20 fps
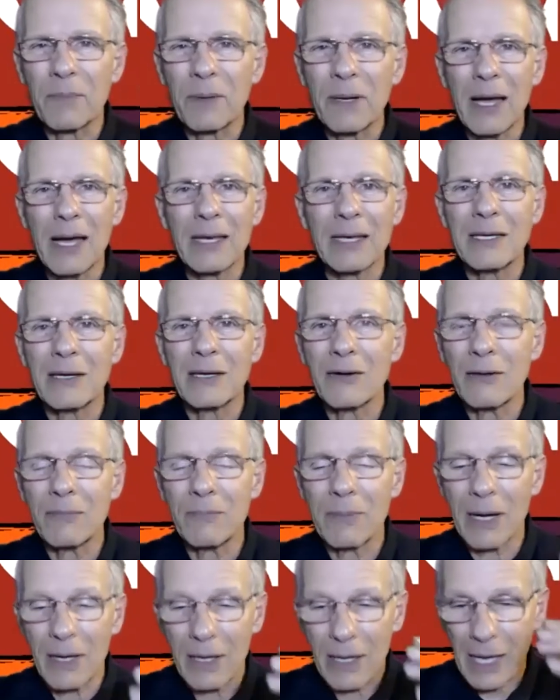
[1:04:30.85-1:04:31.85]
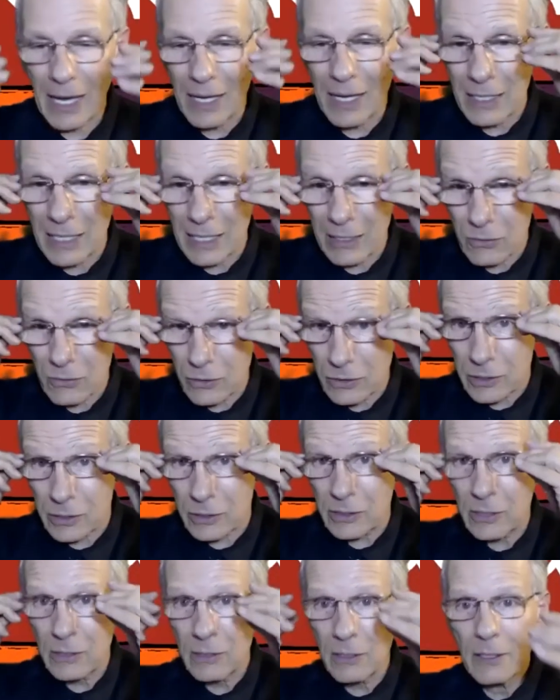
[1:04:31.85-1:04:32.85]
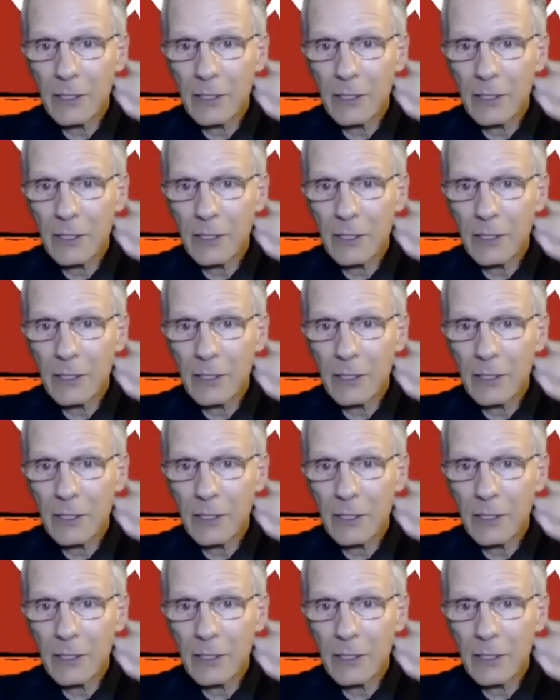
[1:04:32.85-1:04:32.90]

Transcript: I got to tell you about cattle like horses.